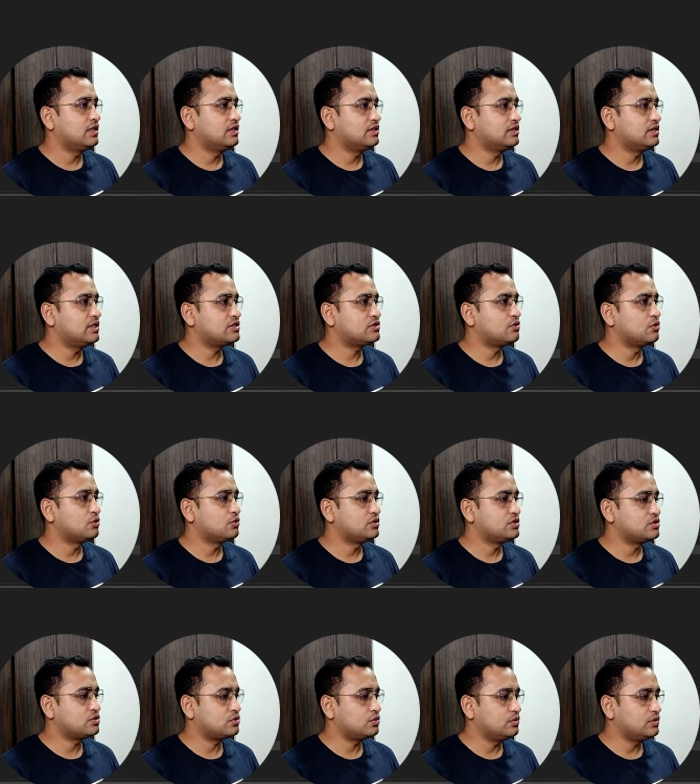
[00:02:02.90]
And let's go to
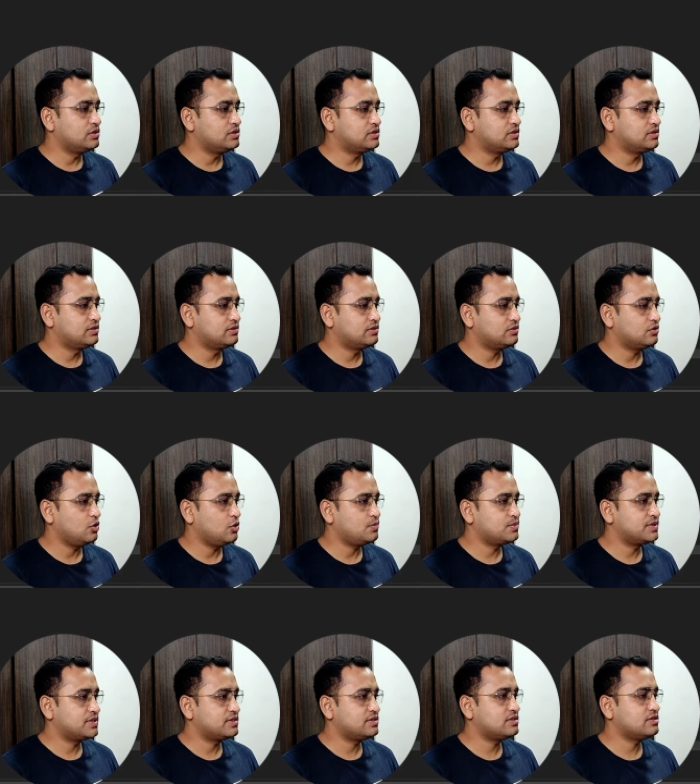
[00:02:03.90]
this tools
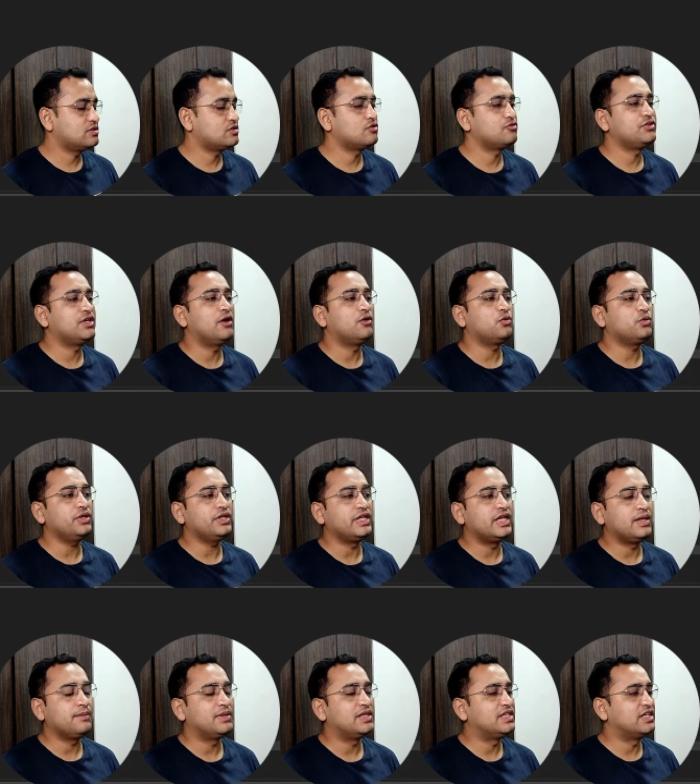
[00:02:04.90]
options. So we have to
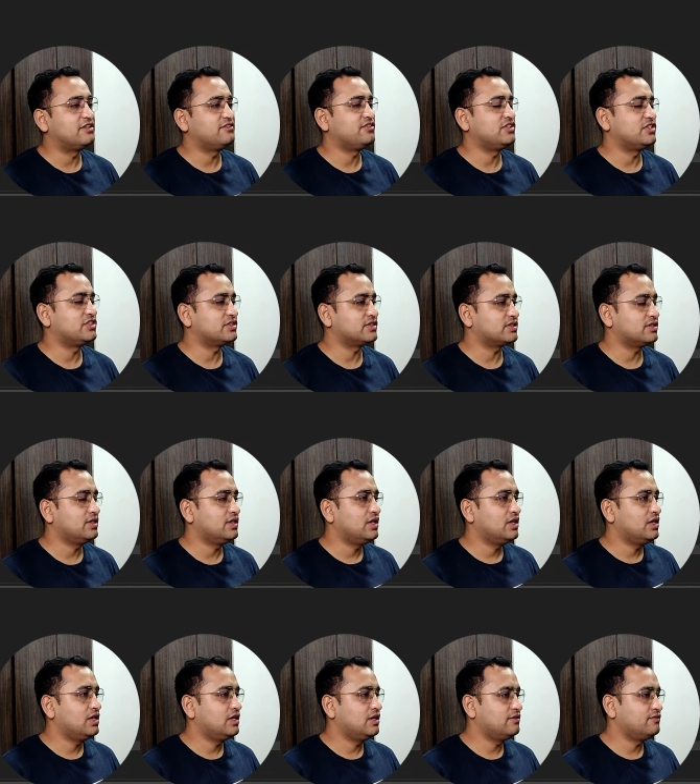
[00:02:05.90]
enable that feature
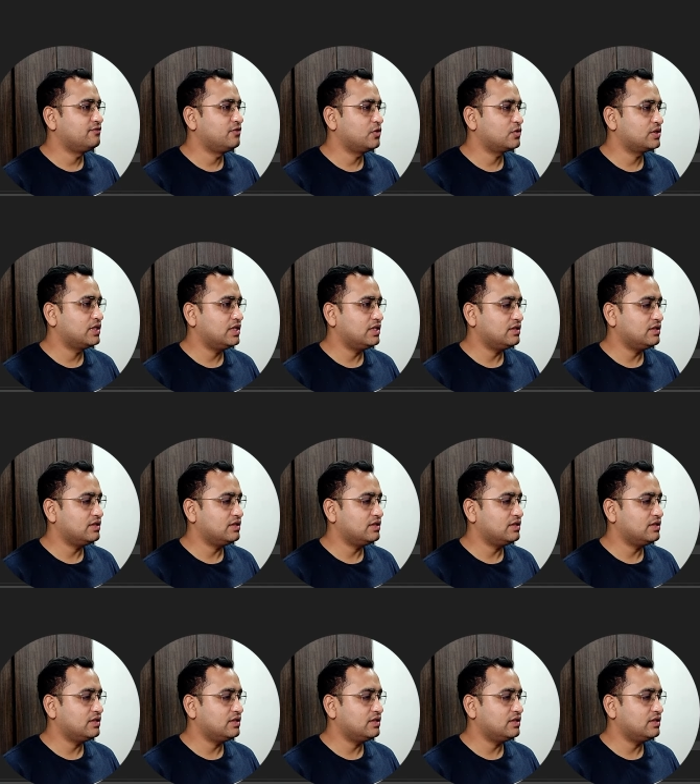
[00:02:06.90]
and for